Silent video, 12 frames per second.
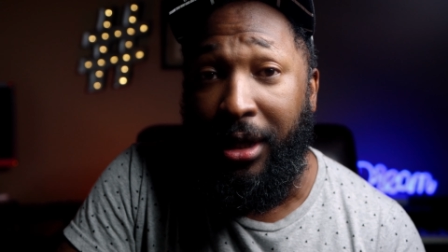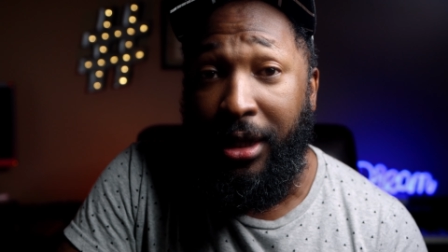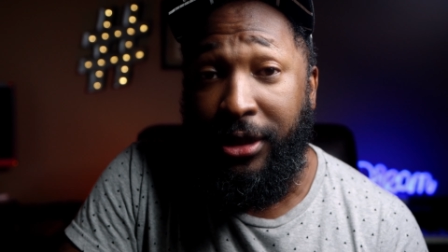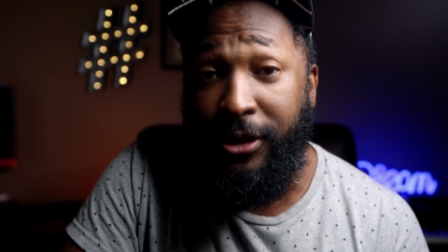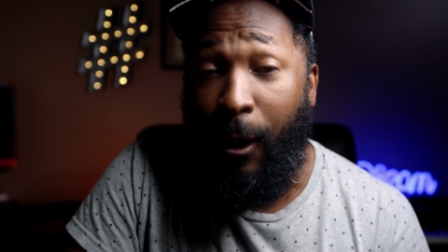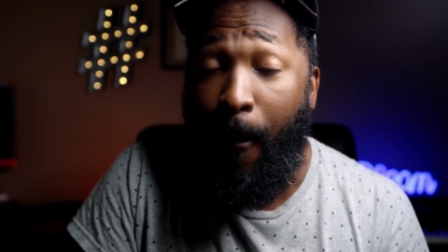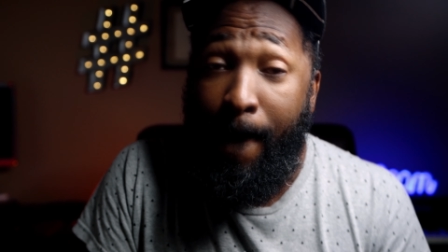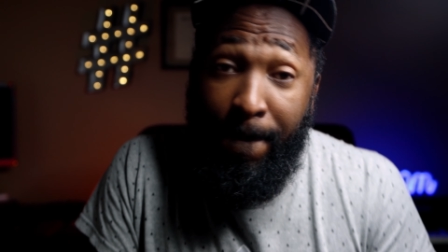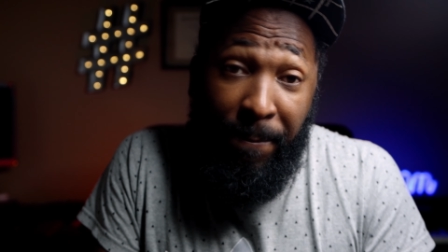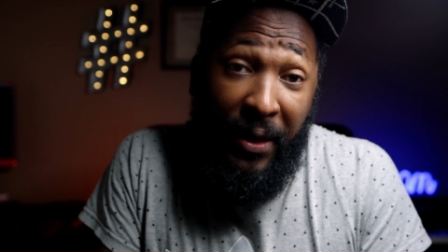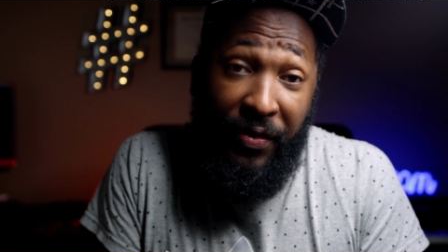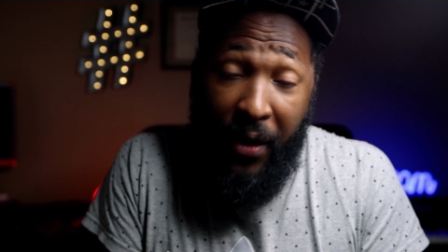So,
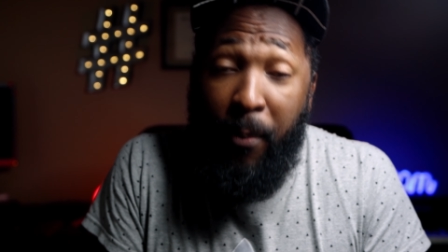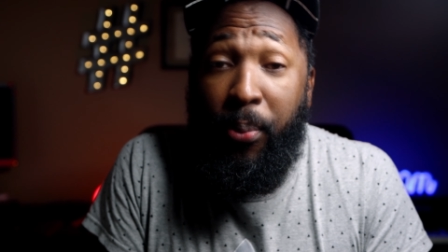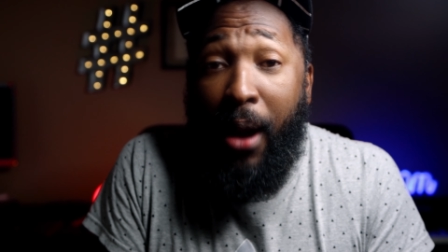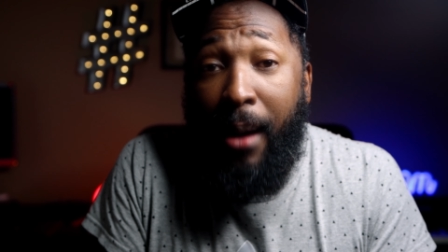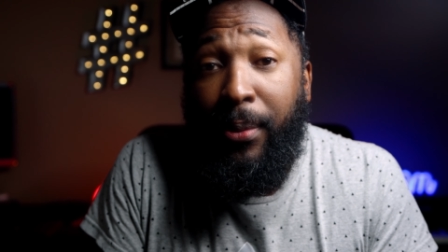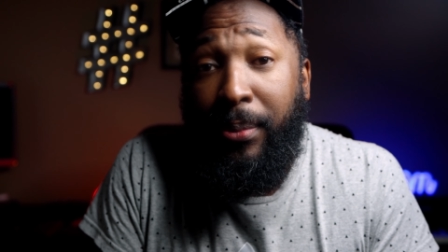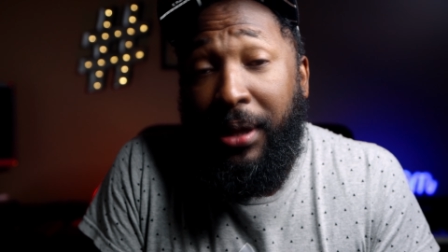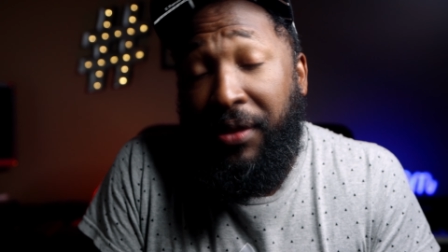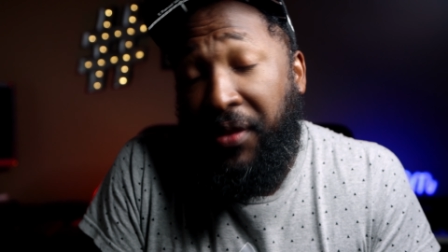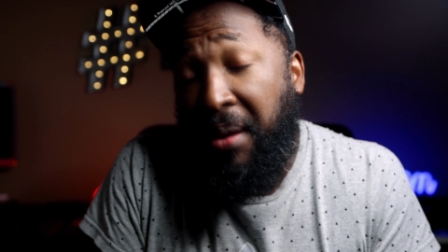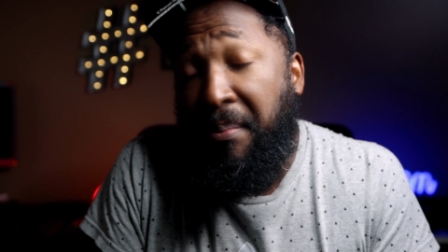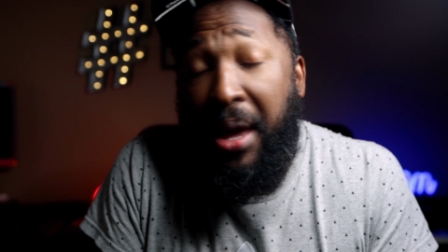and they're probably, and
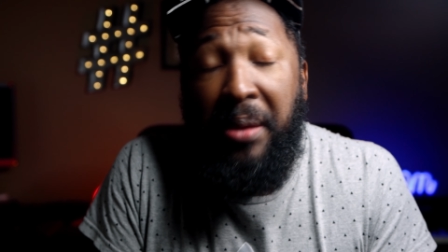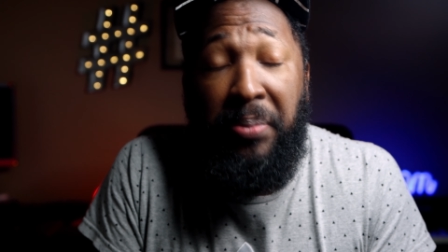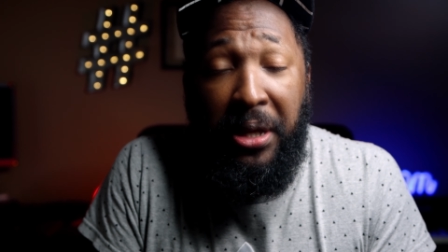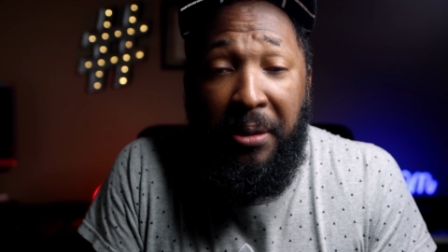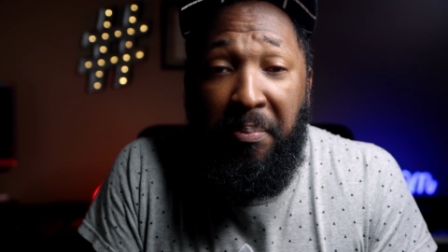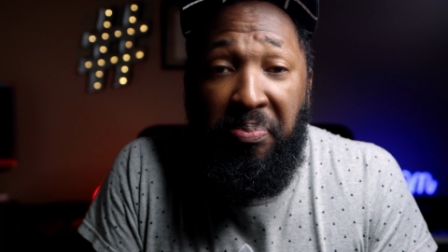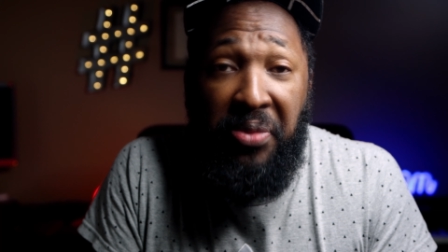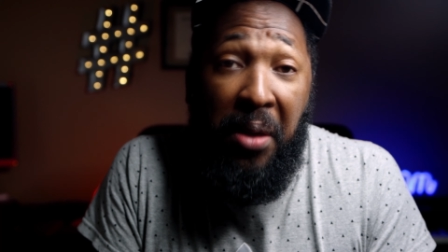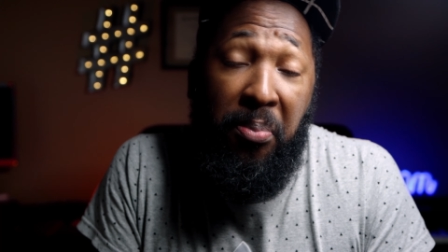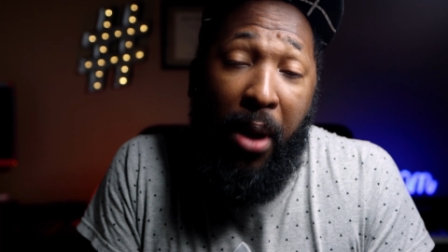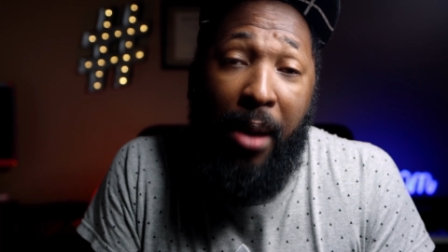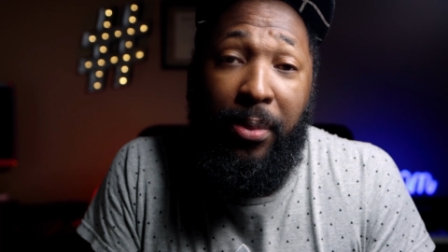they may be, they
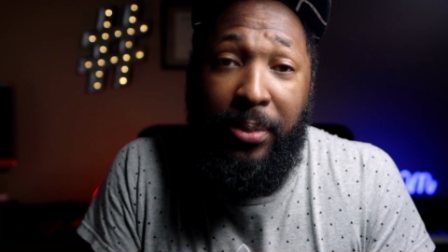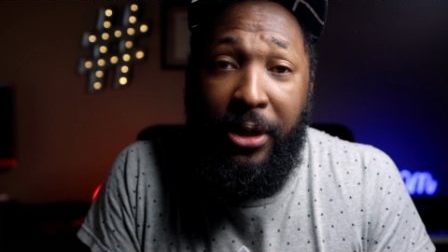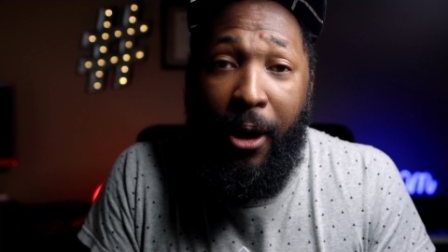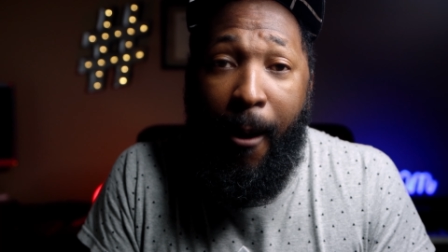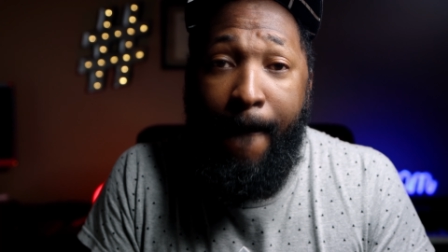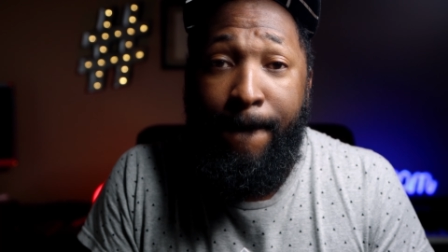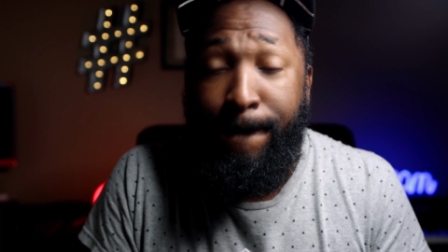probably are.